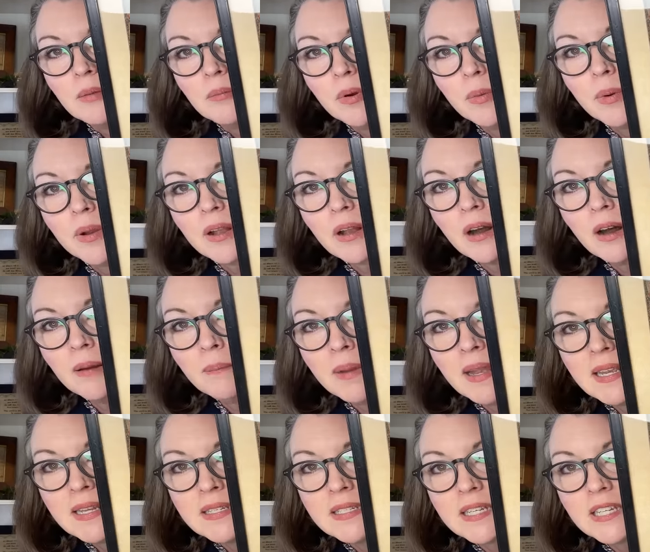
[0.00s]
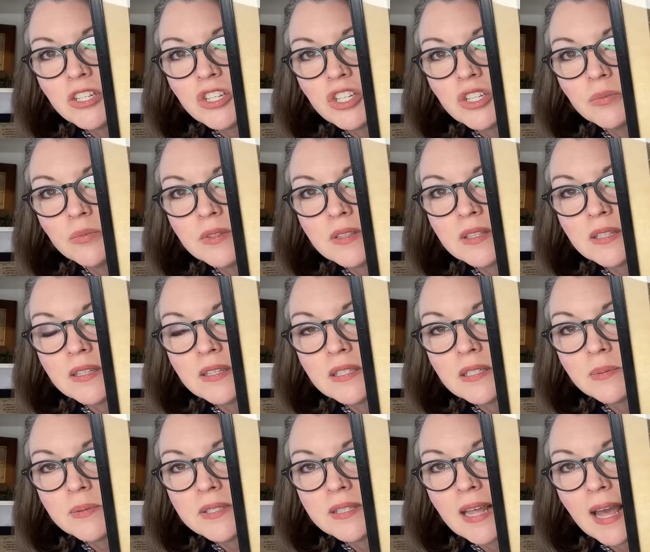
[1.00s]
But what caught my attention with
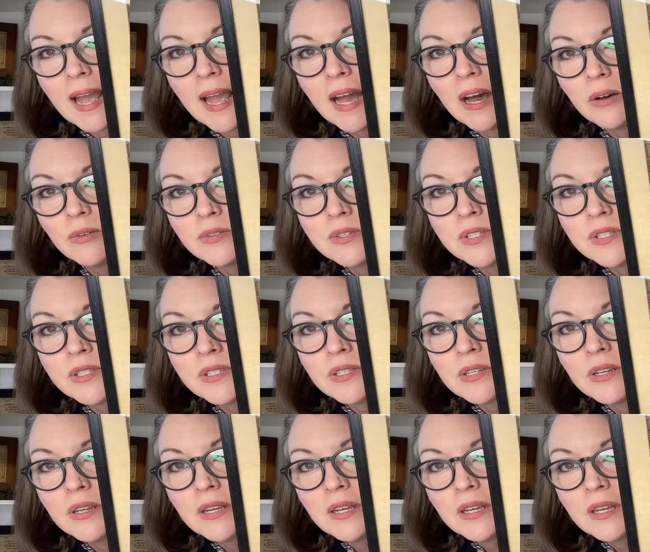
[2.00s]
this was the house.